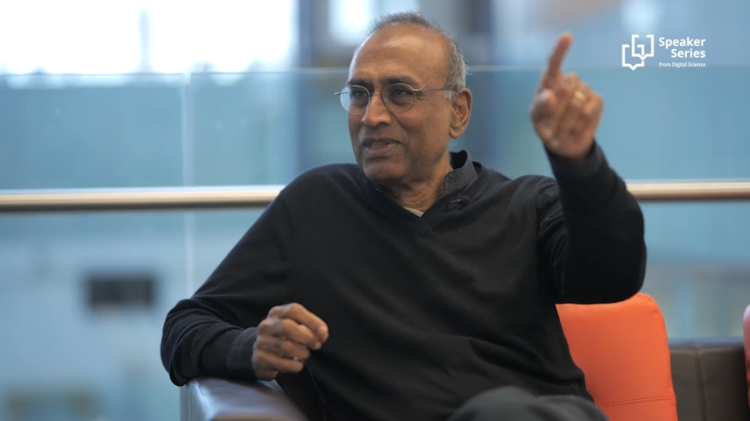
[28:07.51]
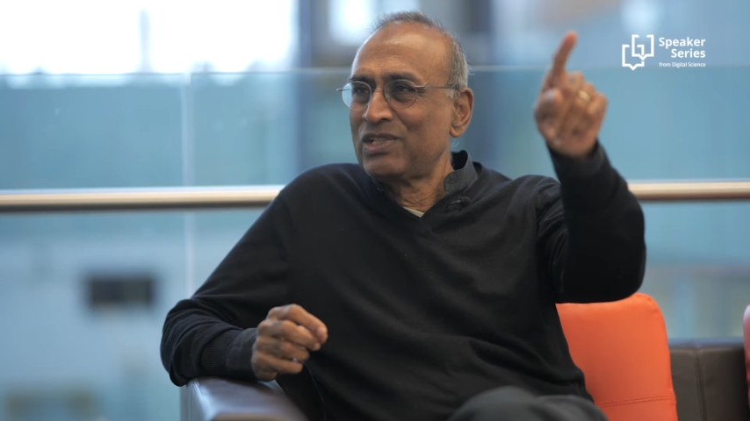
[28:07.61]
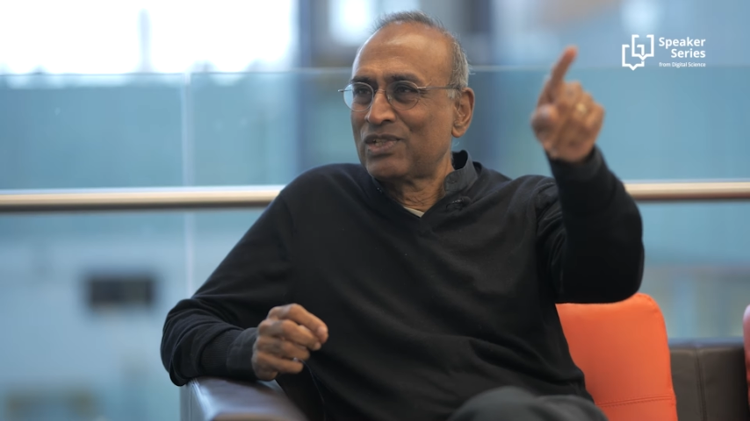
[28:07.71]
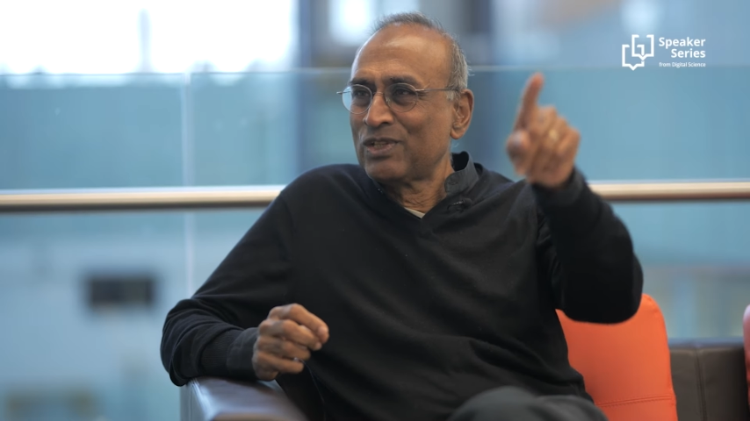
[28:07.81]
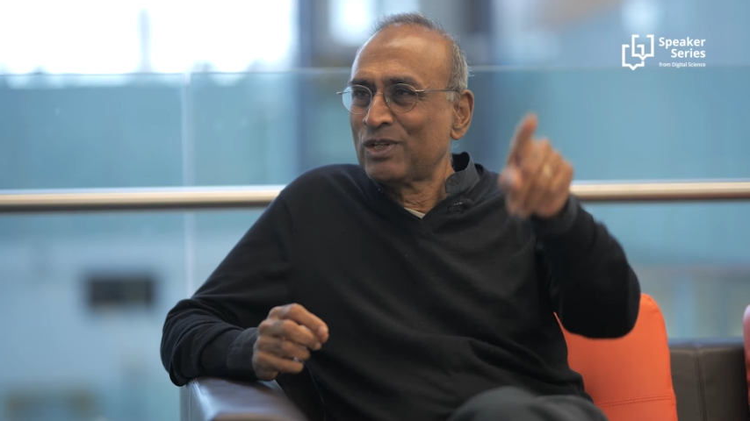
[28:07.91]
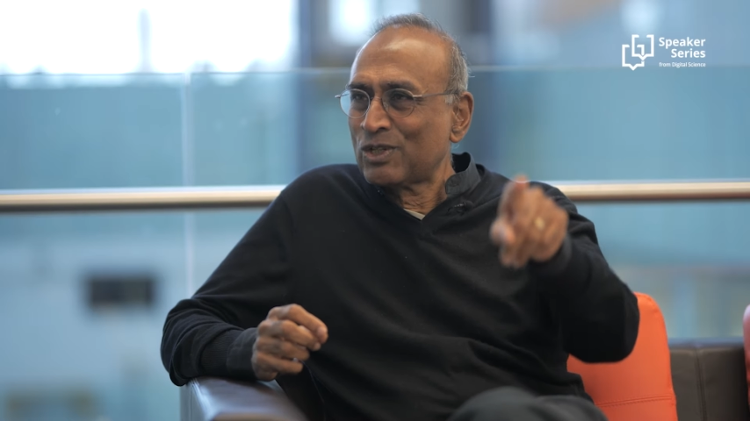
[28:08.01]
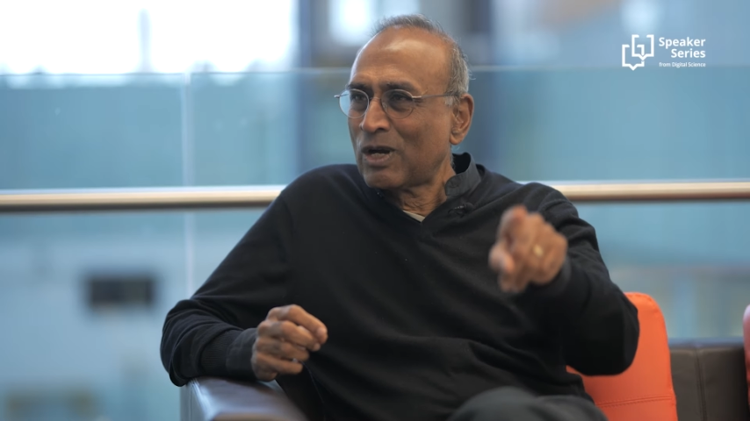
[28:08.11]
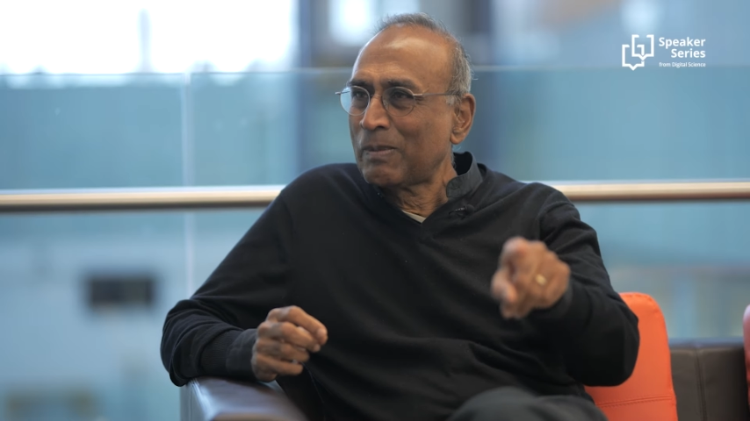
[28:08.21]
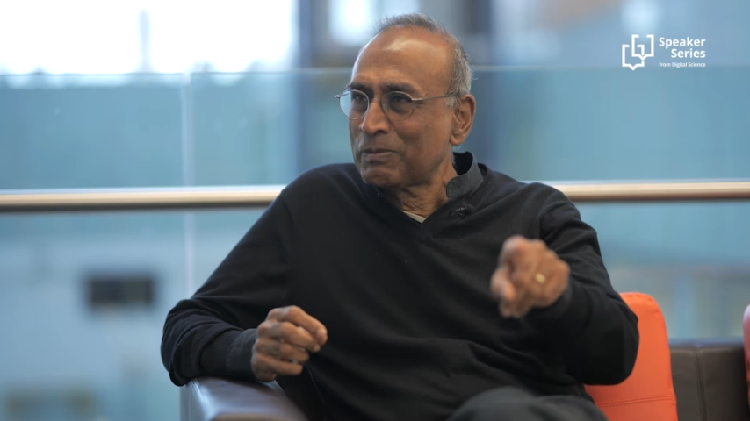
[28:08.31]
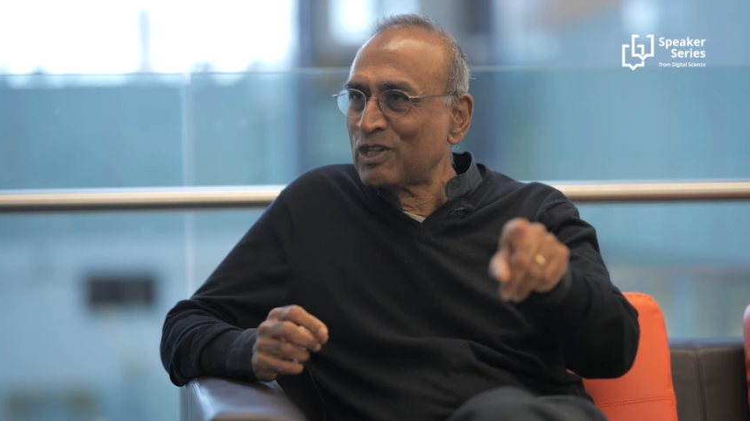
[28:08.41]
these are the
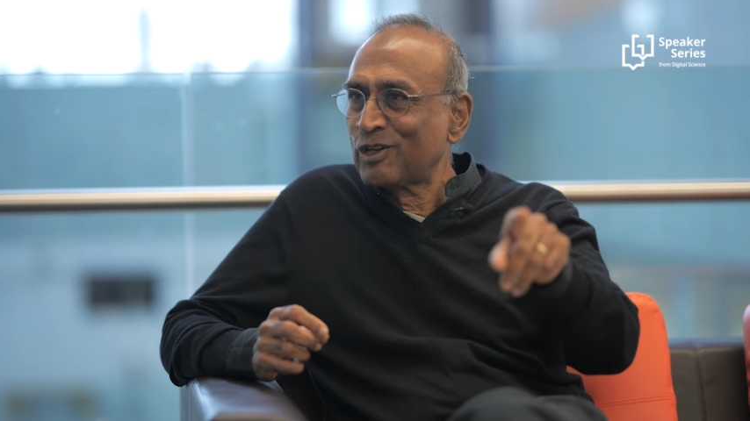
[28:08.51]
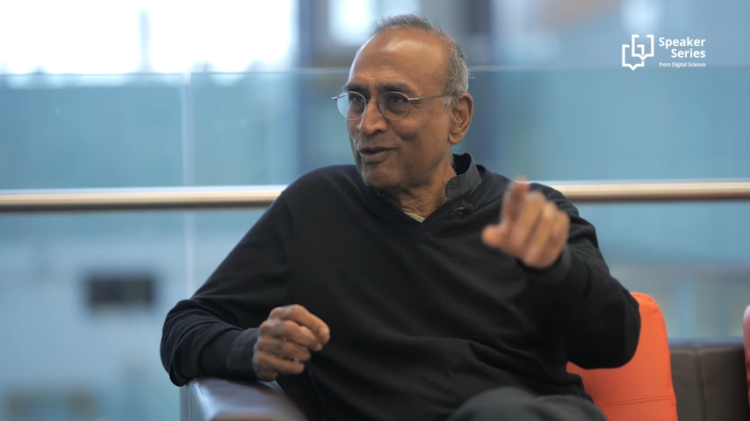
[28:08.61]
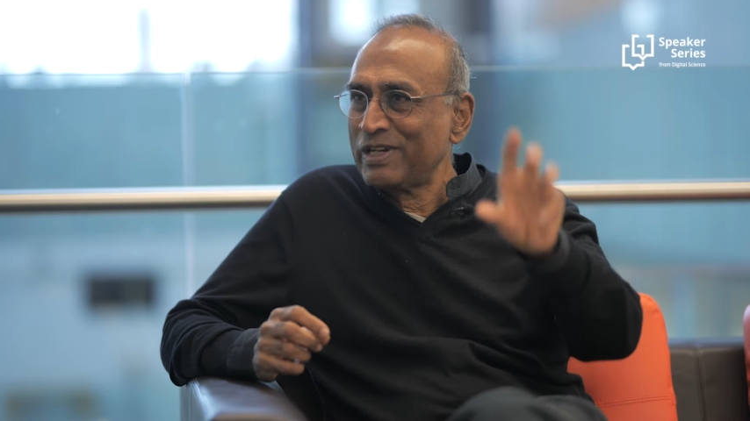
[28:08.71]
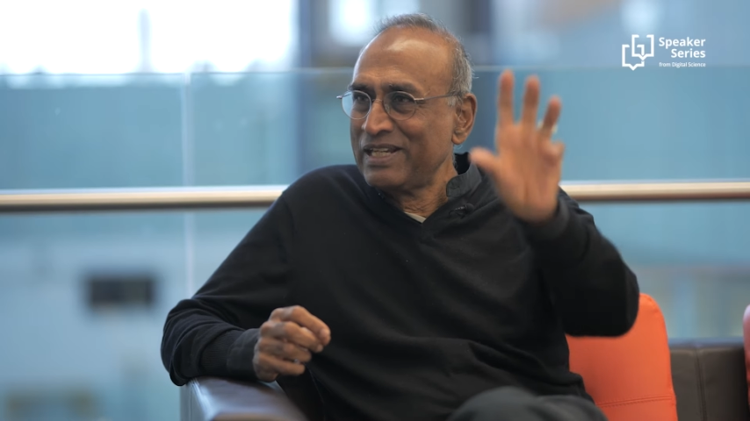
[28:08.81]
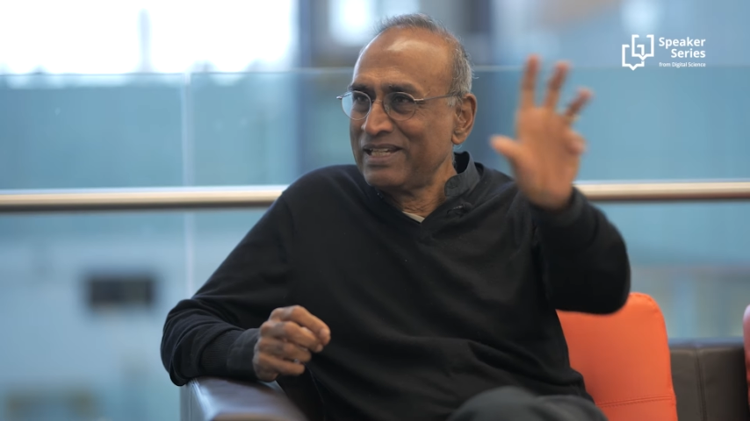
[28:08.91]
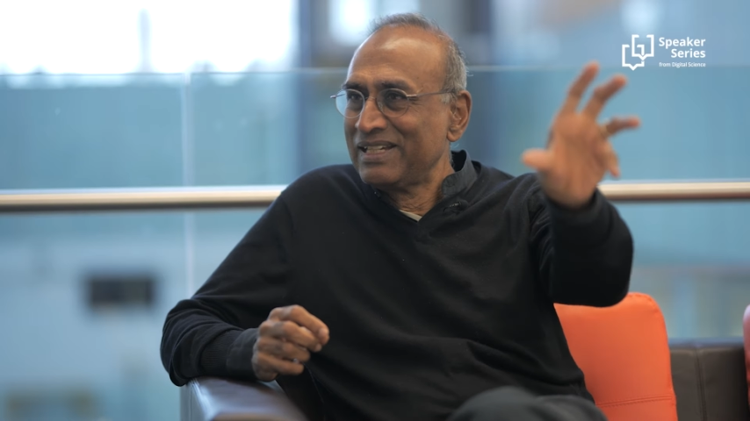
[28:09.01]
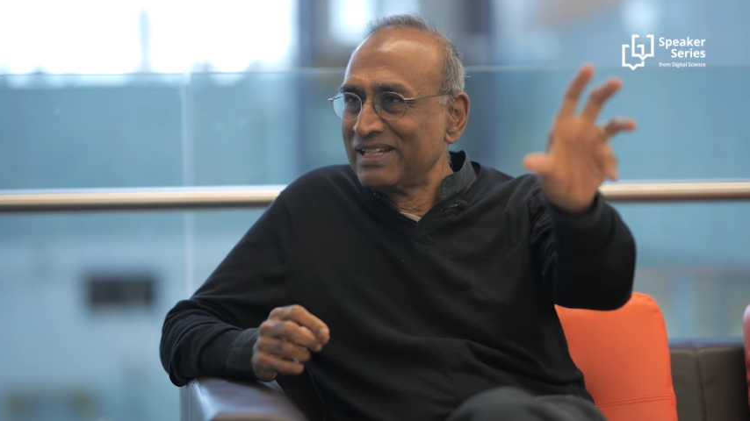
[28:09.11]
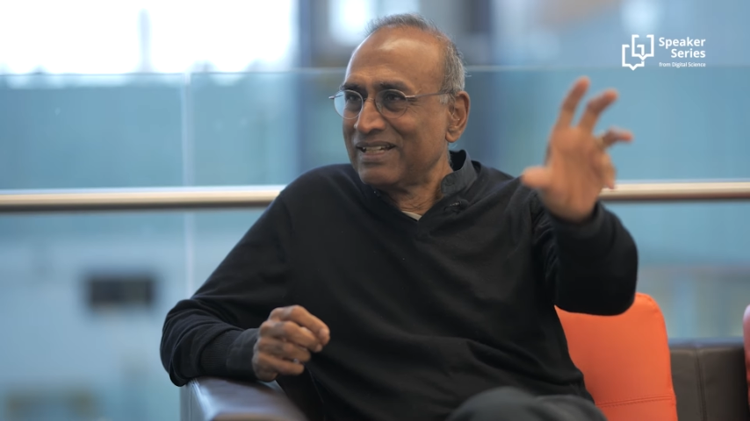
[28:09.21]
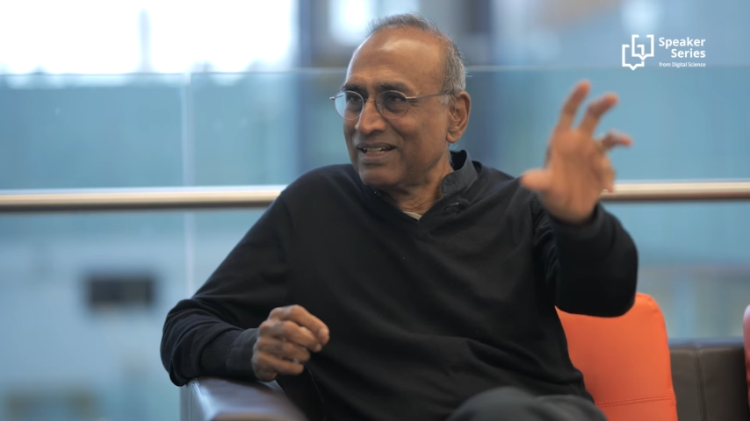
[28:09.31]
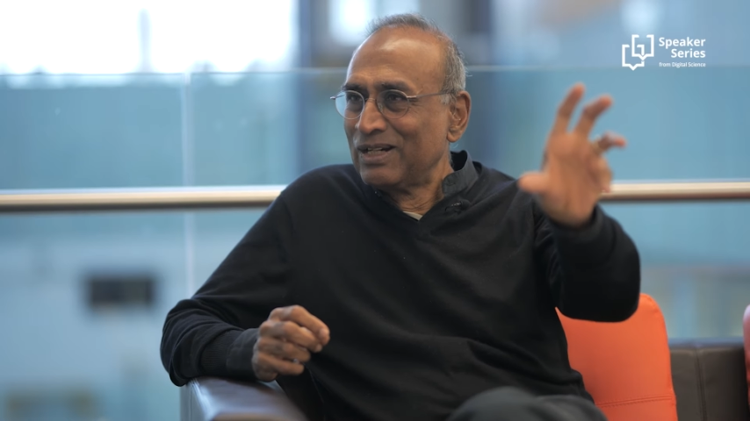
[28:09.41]
top 3
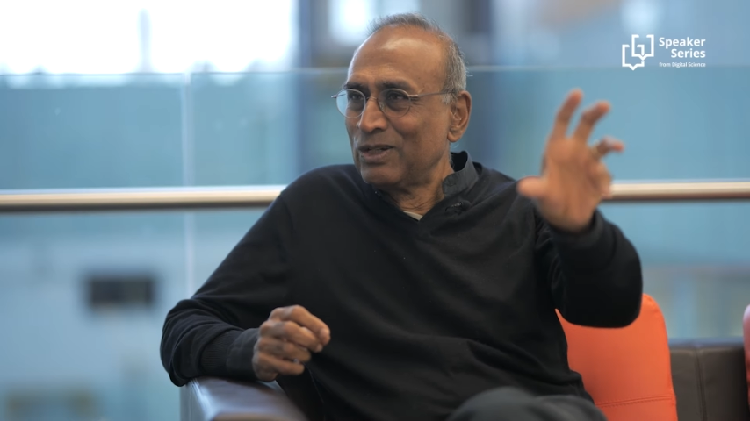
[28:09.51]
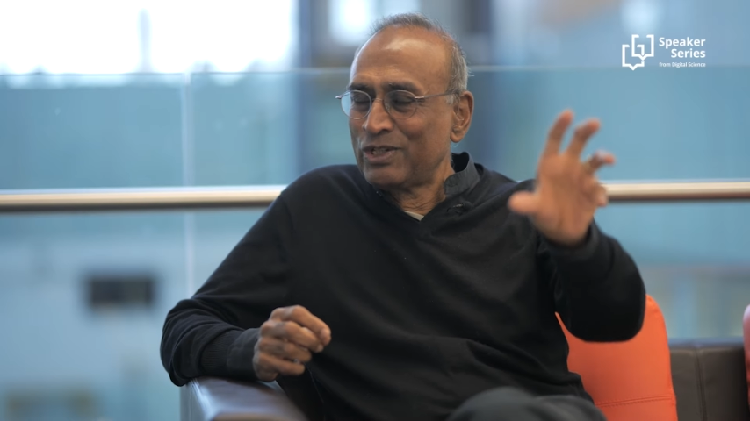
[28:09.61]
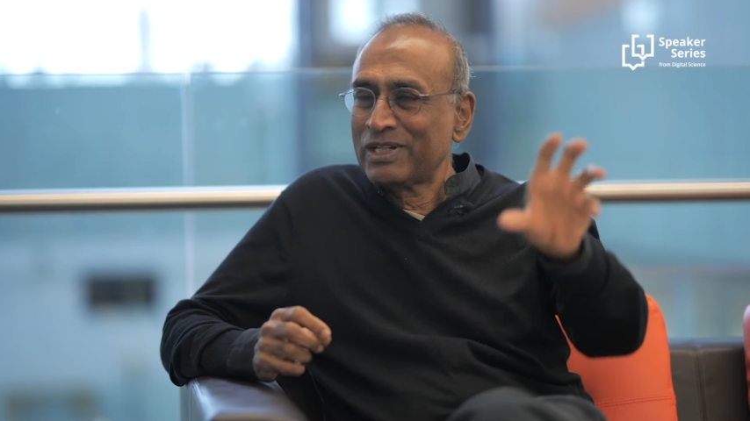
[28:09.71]
who mm-hmm.